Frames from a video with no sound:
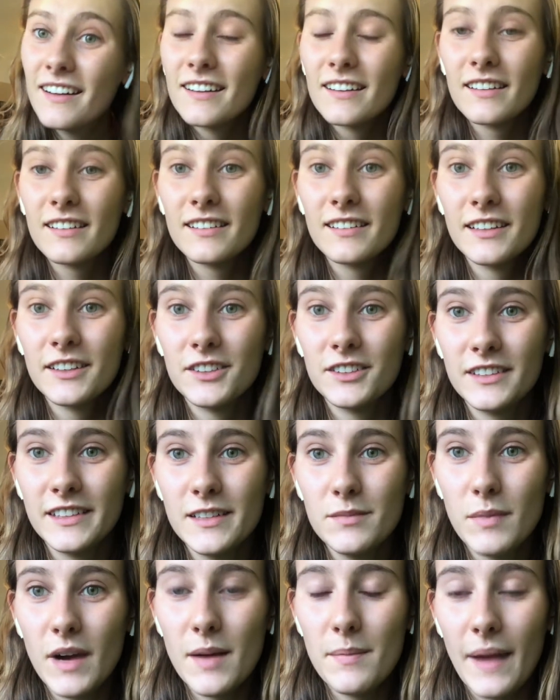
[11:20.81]
Literally,
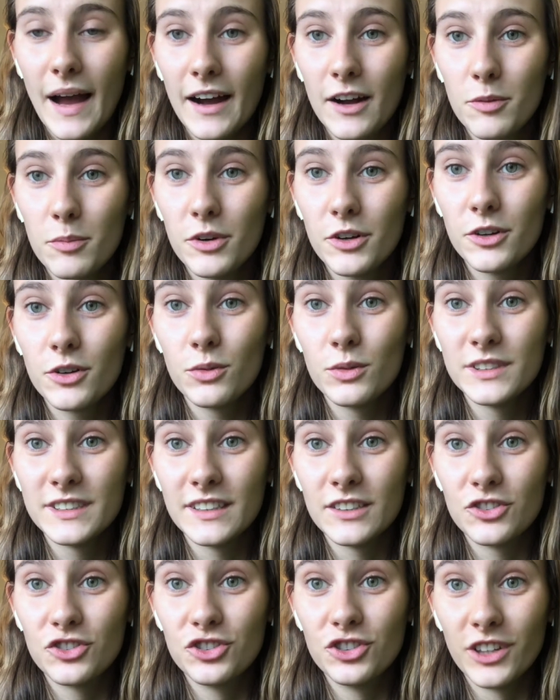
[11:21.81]
my MacBook was
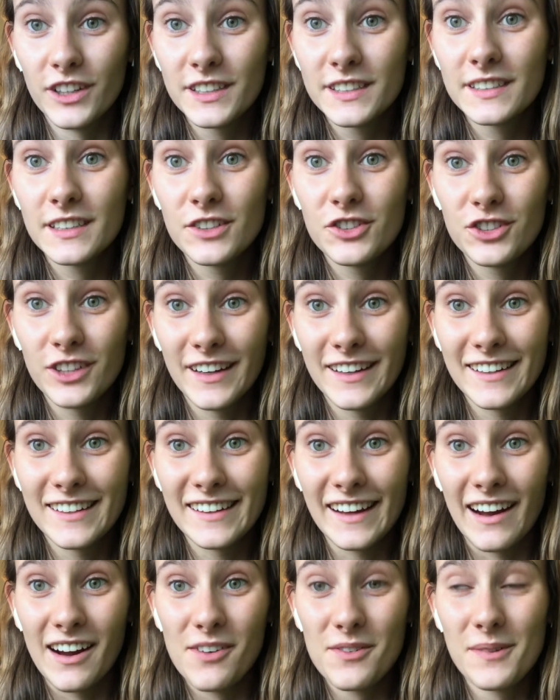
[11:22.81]
just shutting
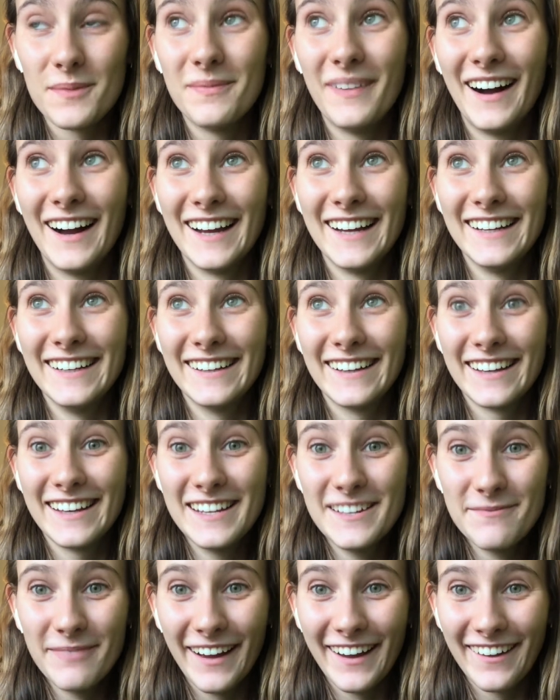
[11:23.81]
down my
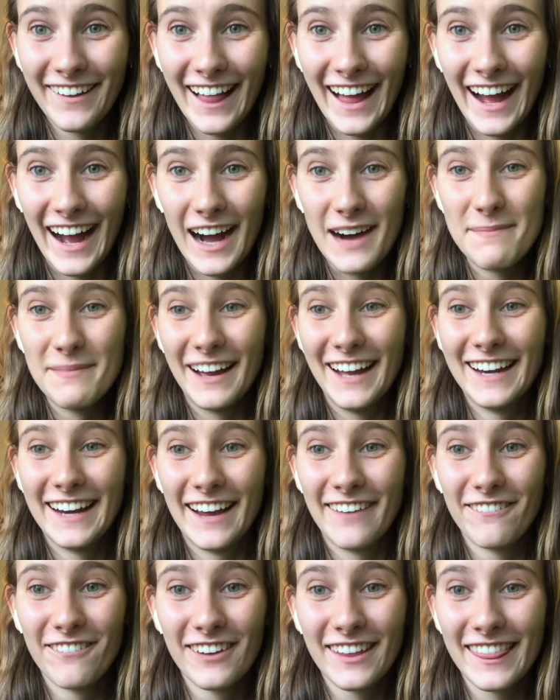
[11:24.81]
email app and
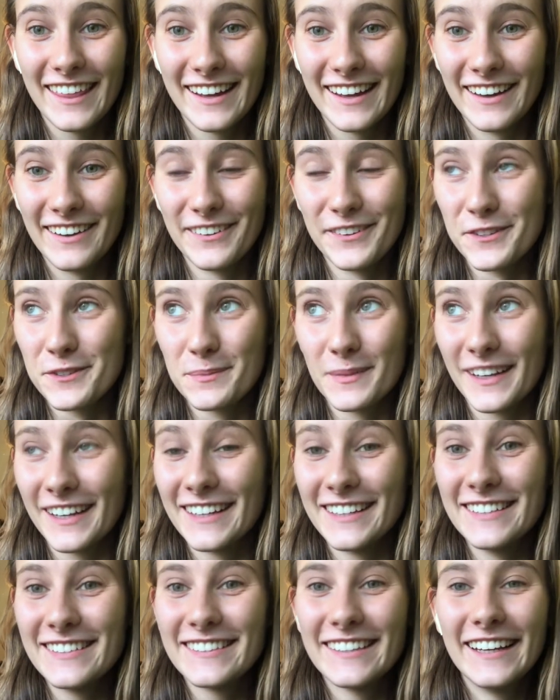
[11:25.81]
everything else
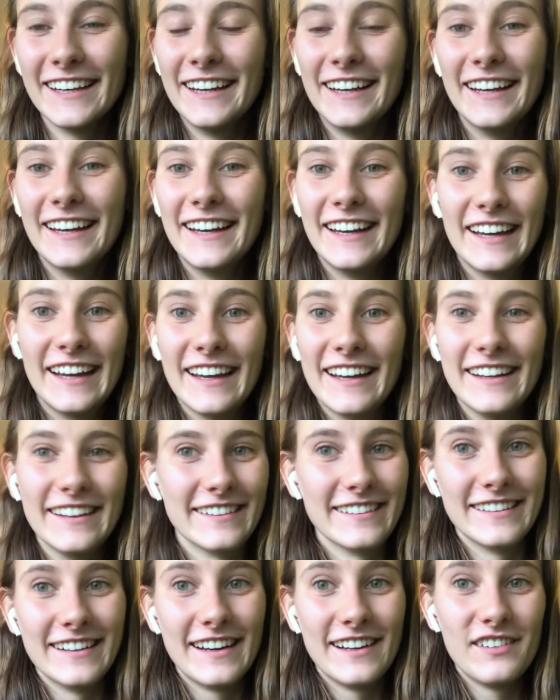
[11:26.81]
because it
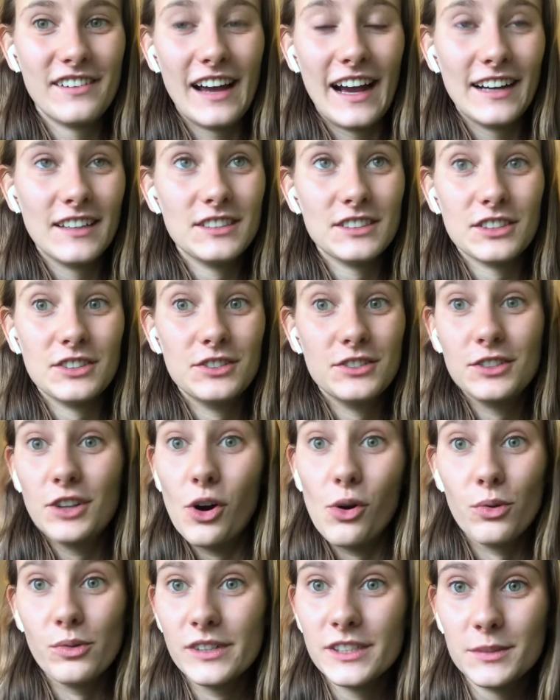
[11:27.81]
has
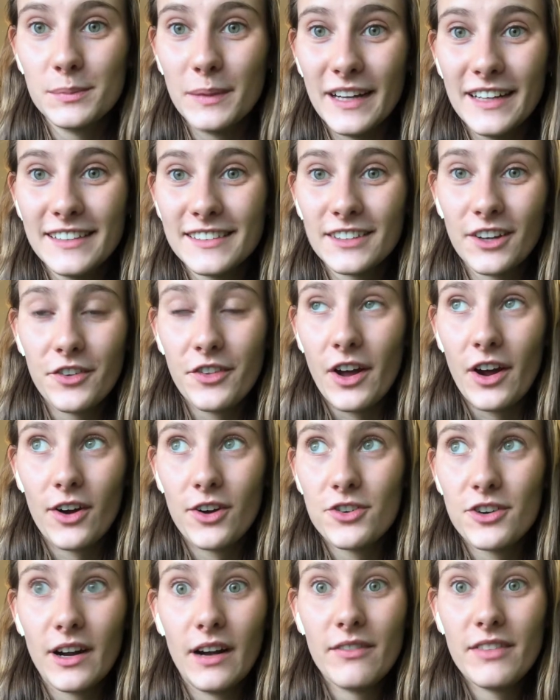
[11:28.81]
no space on the hard
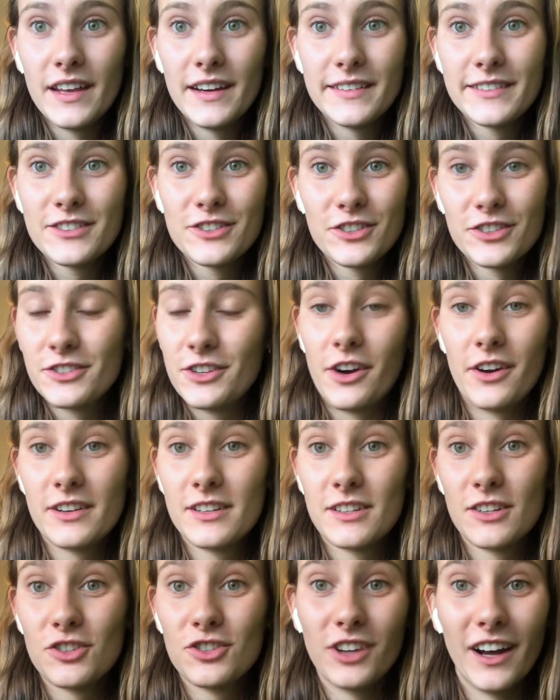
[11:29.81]
drive, that it's just starting
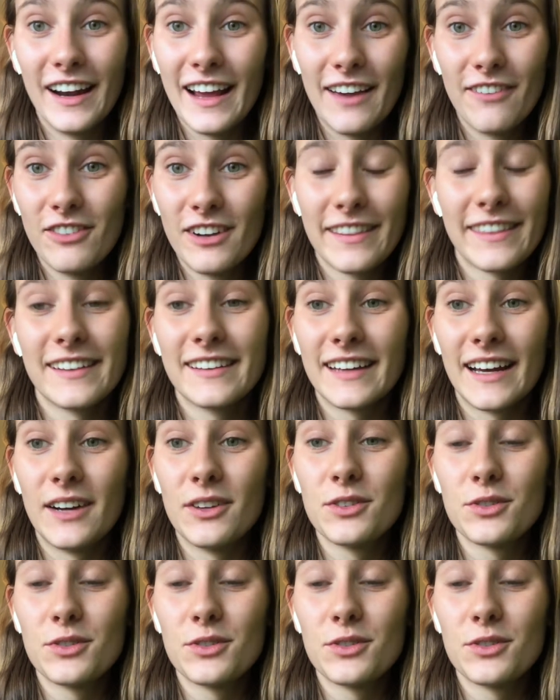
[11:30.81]
to shut everything down.